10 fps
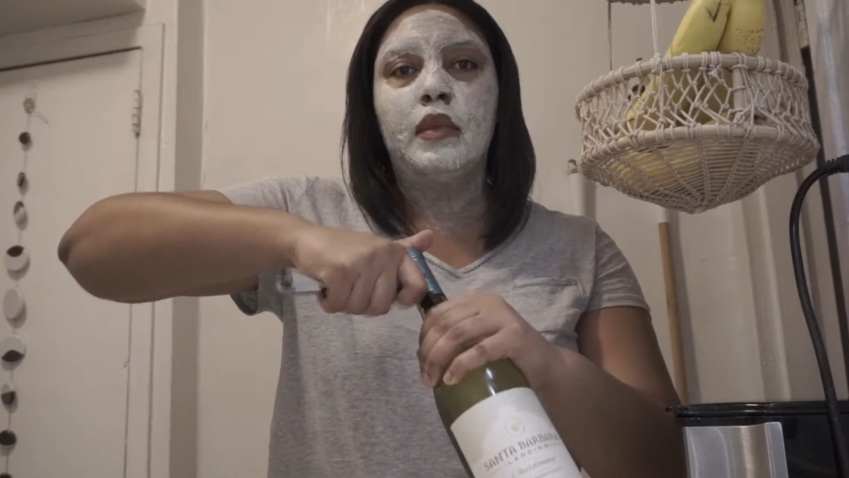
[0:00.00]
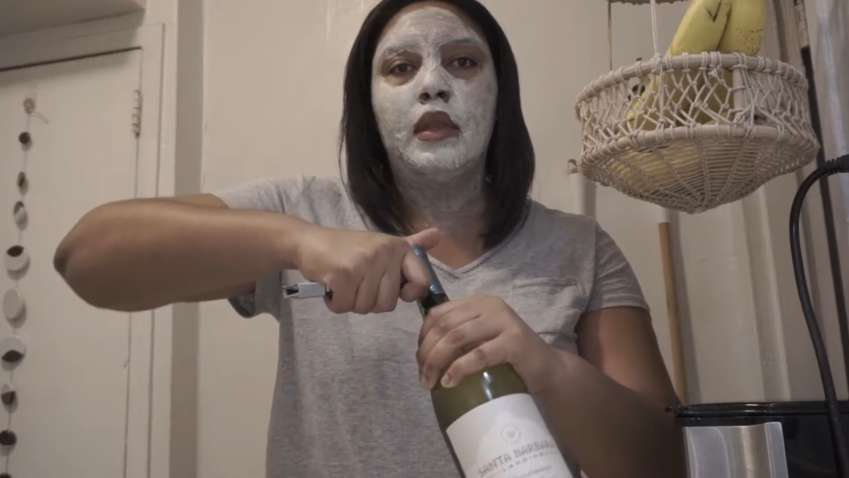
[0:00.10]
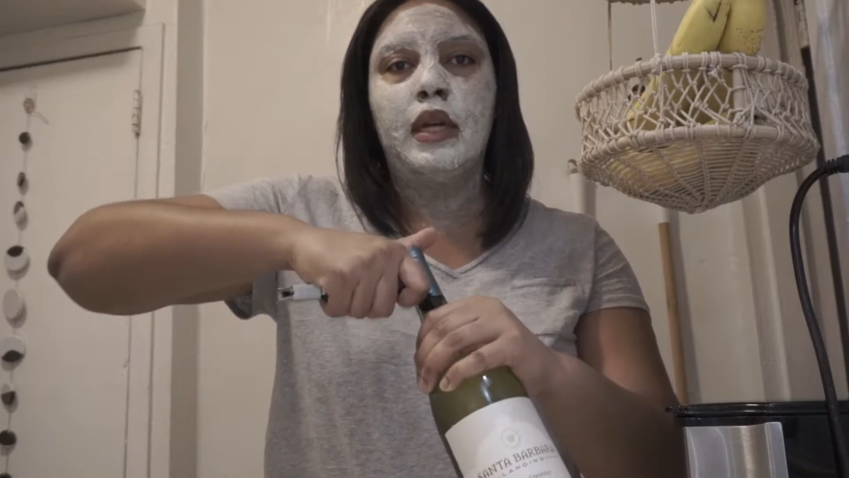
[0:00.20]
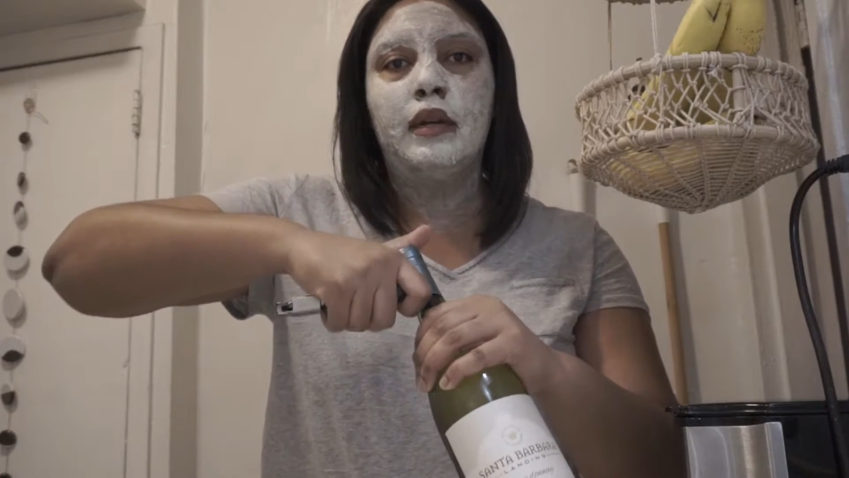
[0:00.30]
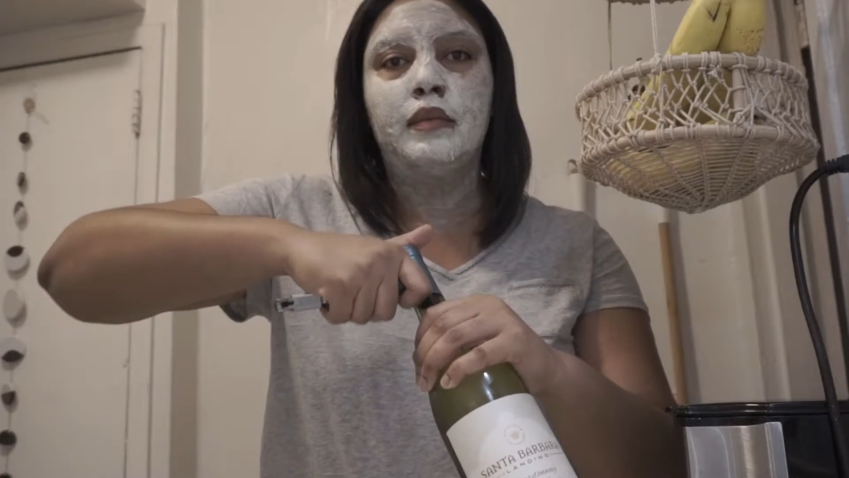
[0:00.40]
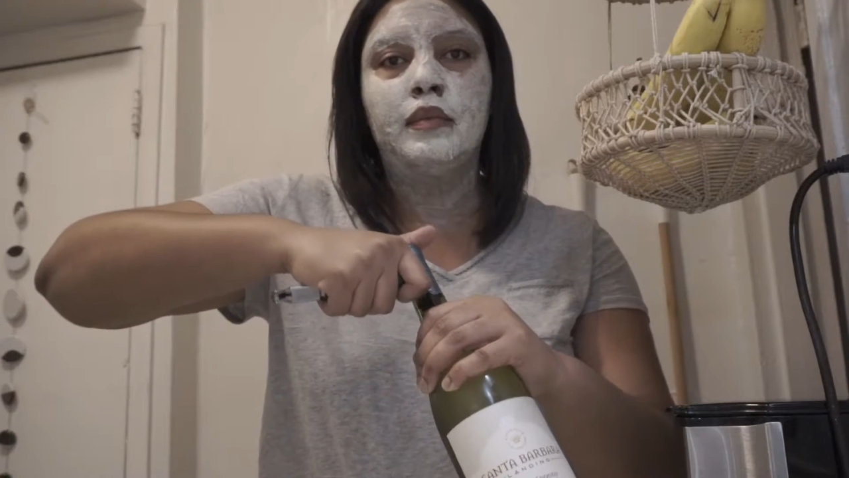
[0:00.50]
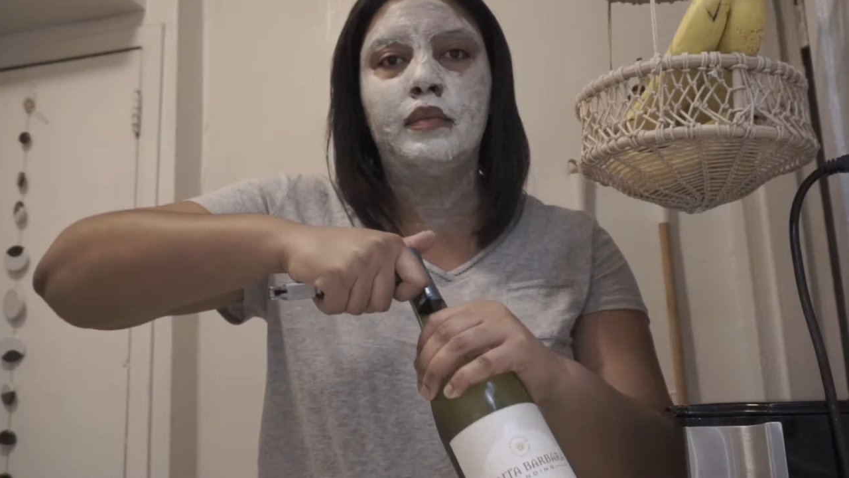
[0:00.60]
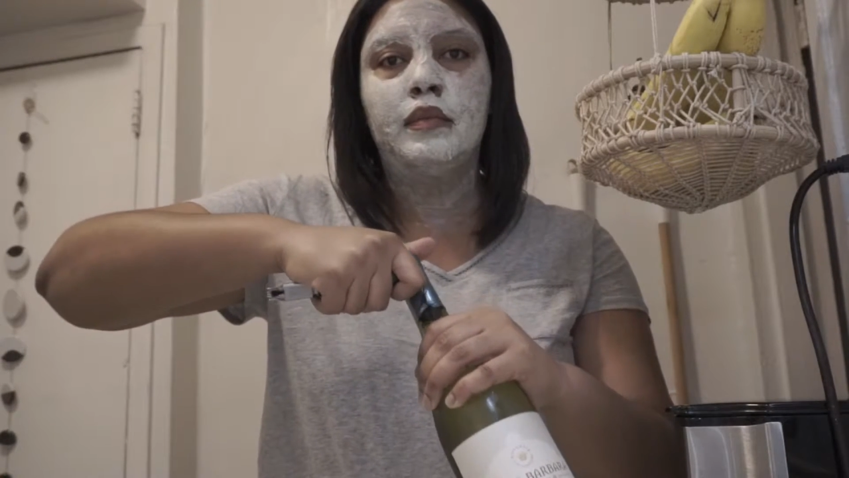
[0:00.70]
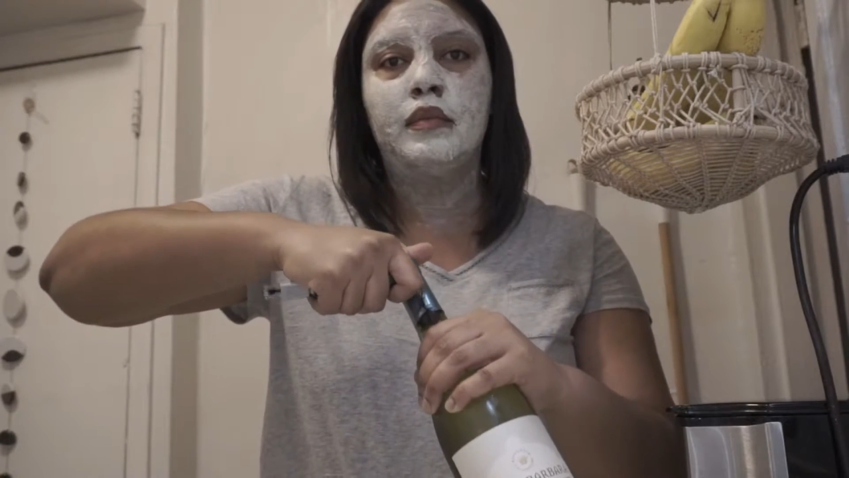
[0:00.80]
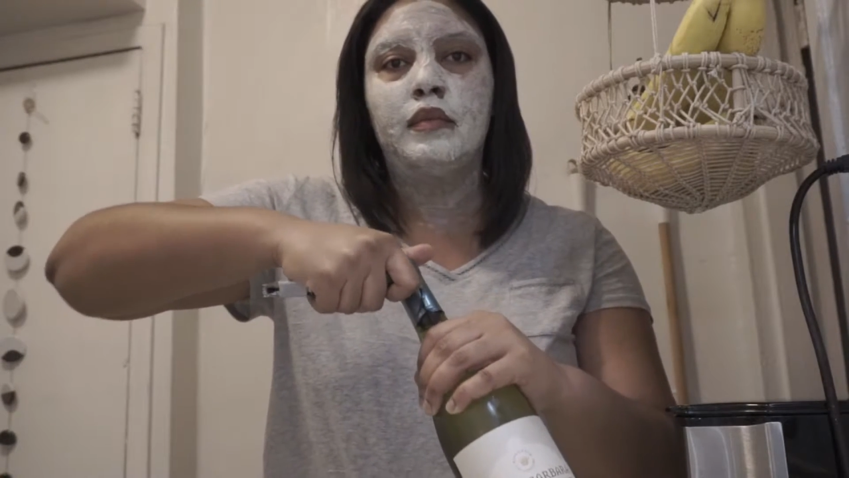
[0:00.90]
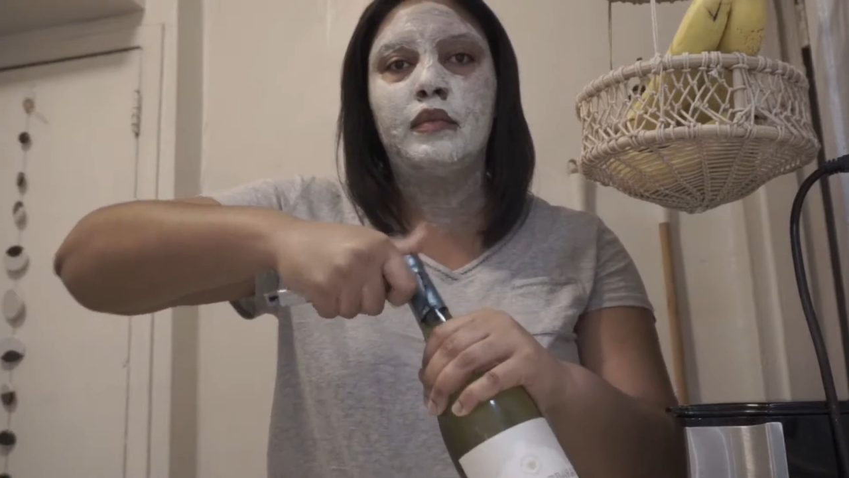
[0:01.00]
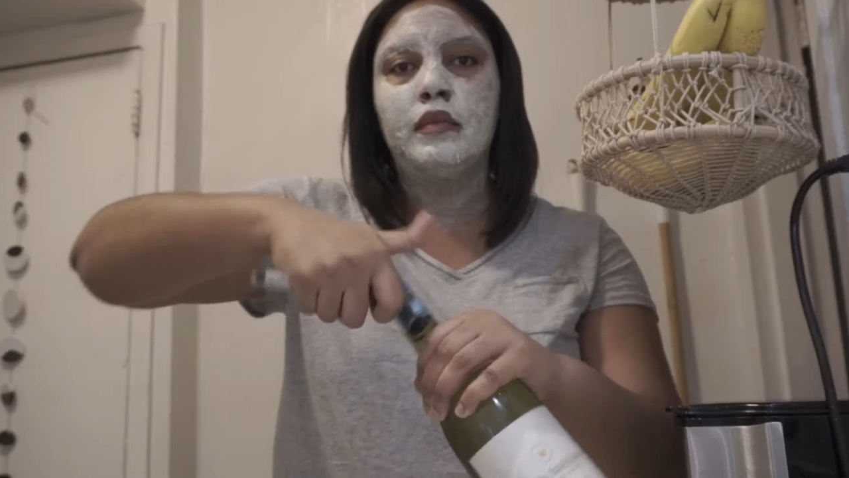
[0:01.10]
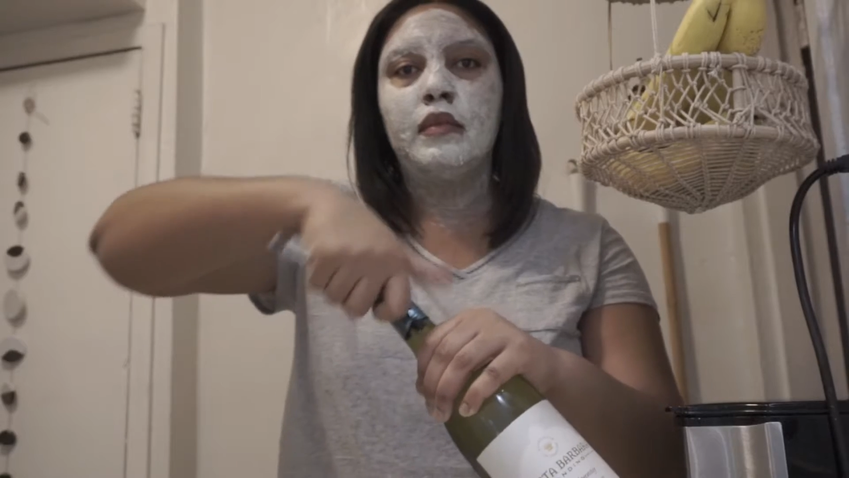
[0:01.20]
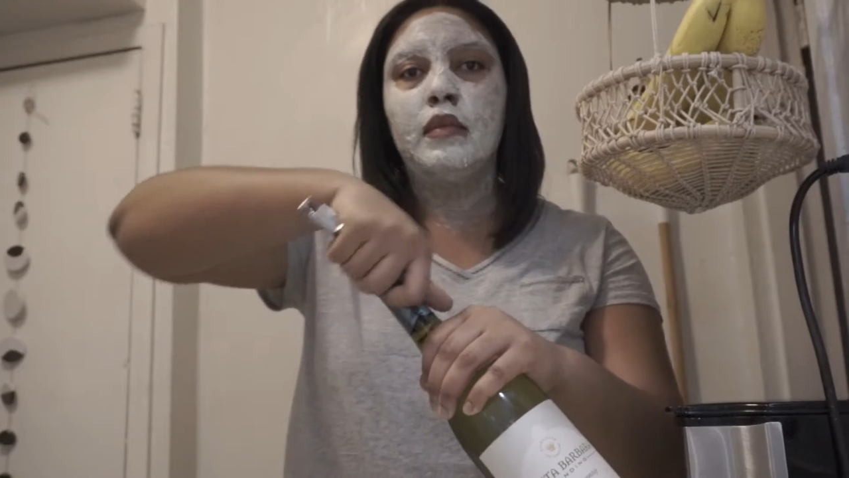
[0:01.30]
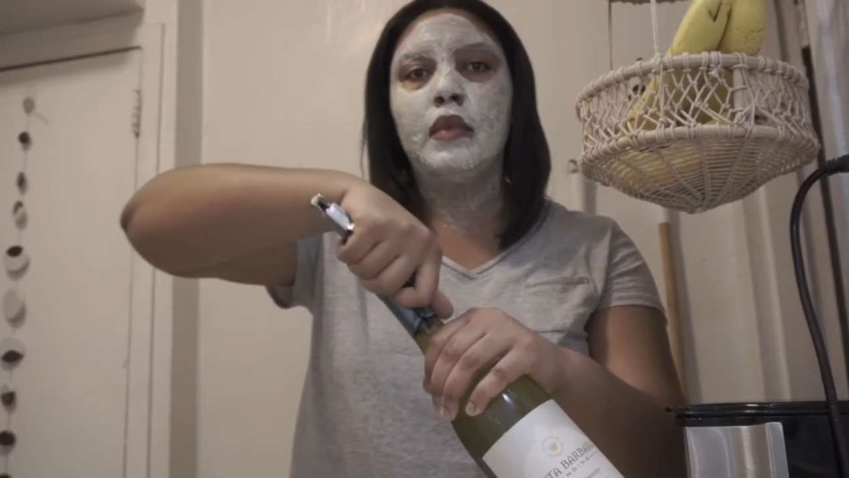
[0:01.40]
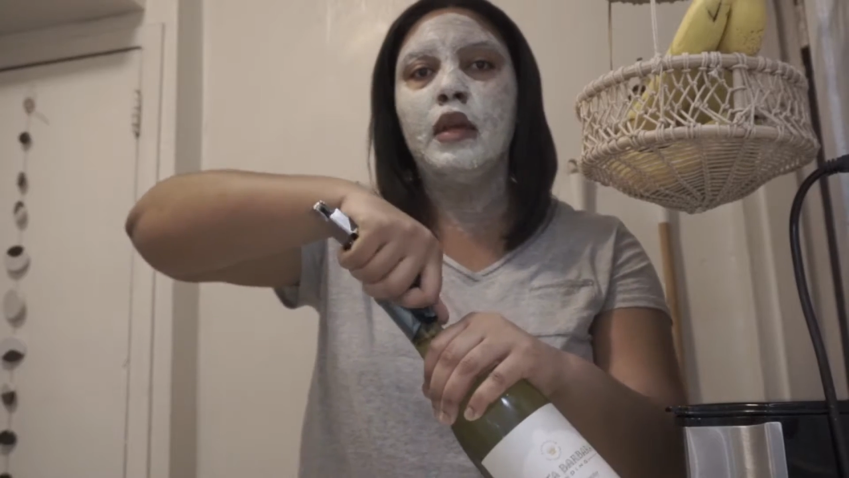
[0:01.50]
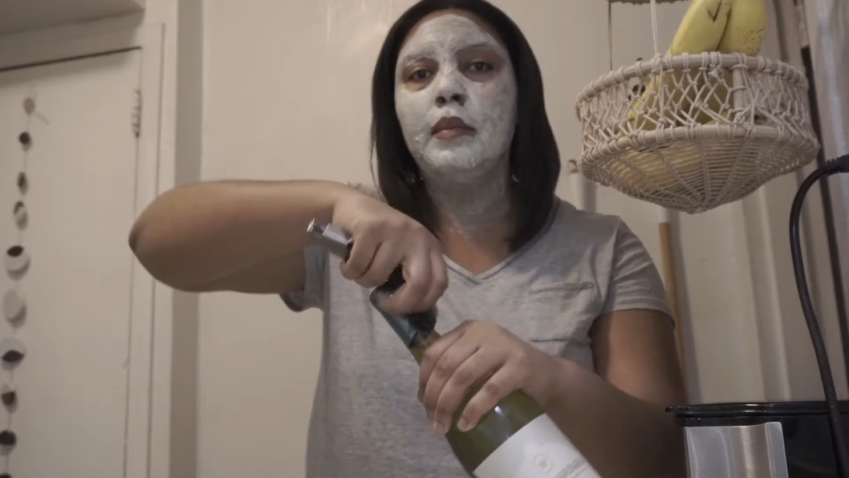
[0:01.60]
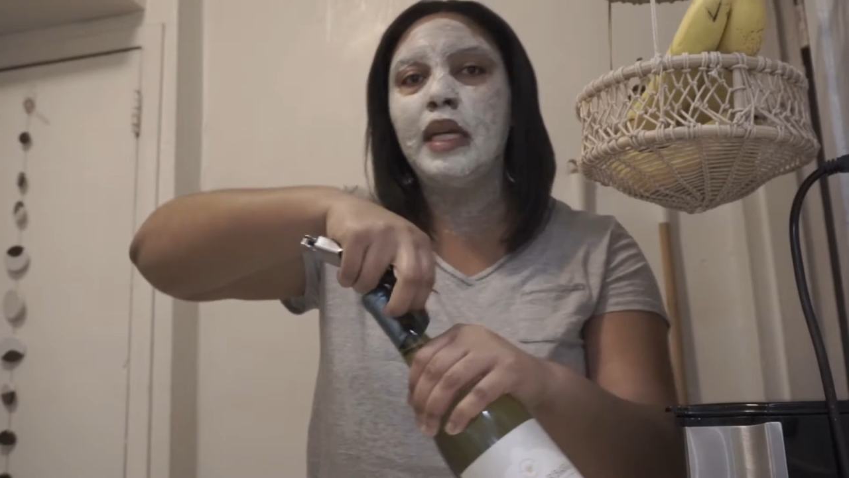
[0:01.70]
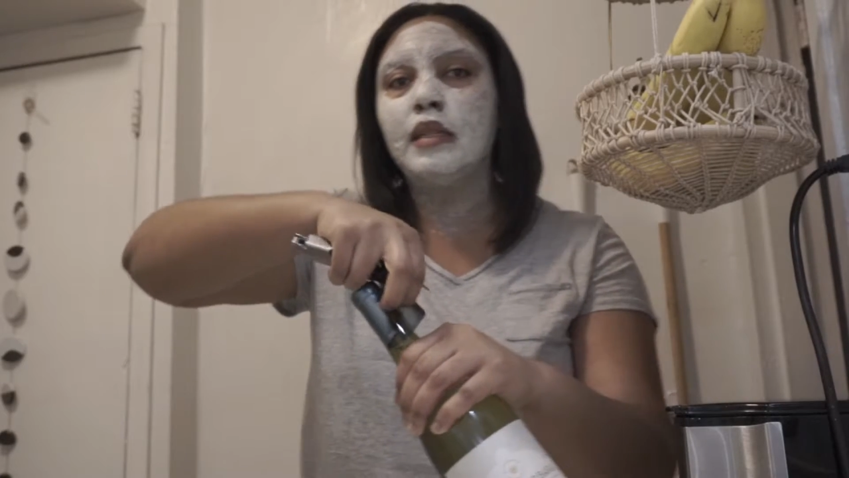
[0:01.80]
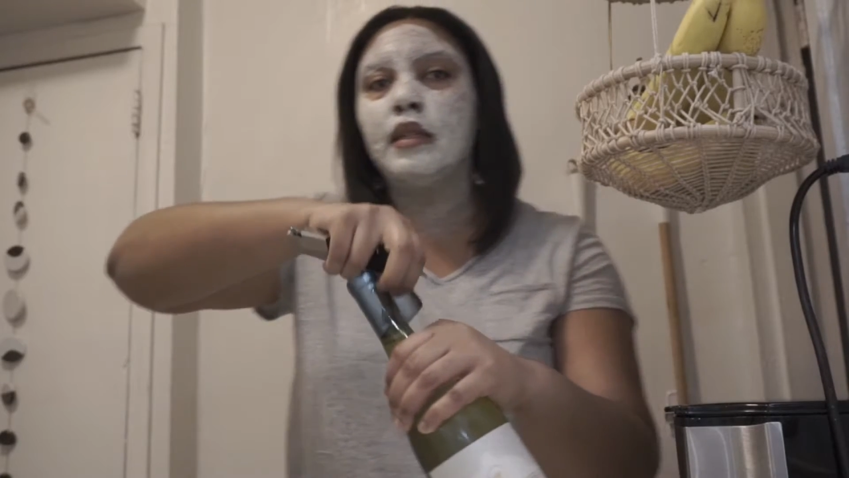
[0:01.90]
There.
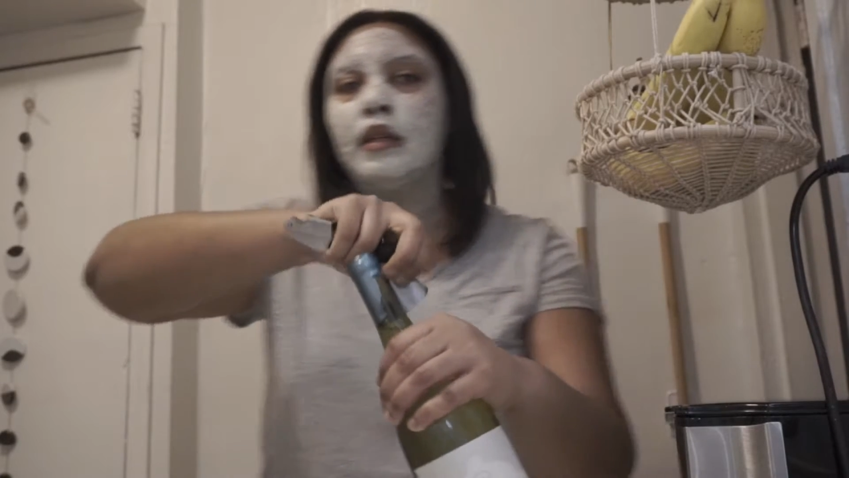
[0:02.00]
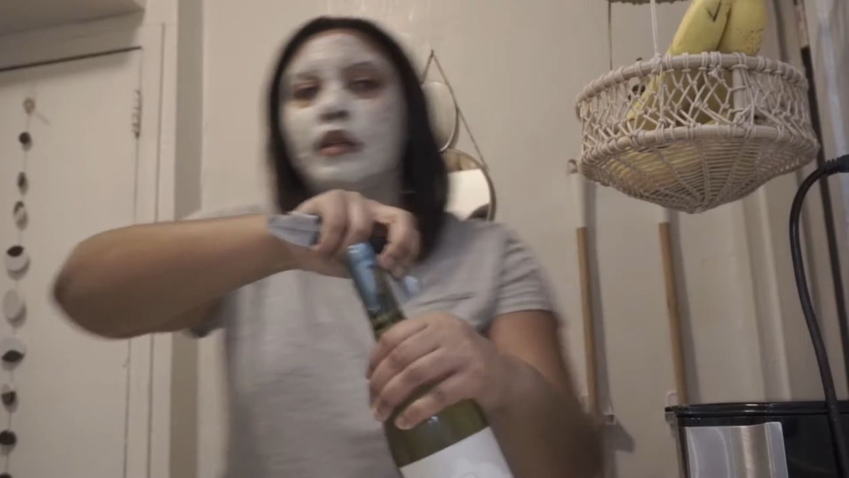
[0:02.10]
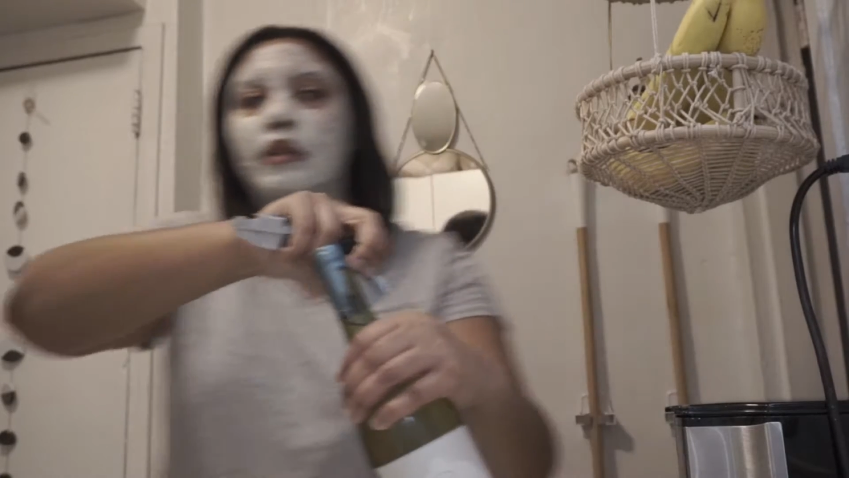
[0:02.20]
Amazing.